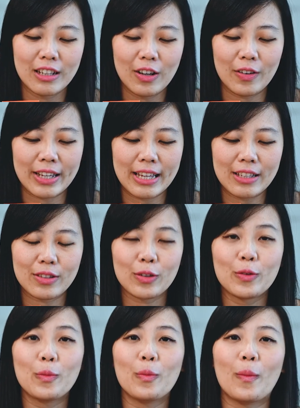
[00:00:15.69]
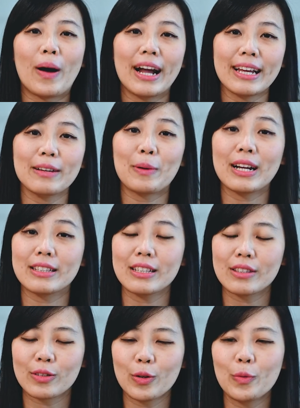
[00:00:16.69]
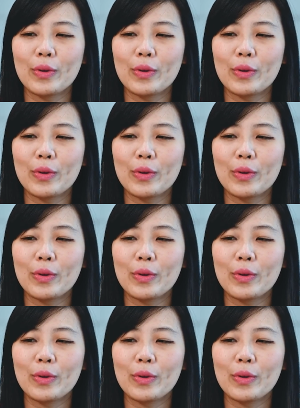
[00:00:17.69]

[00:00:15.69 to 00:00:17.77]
Okay, so why is it so?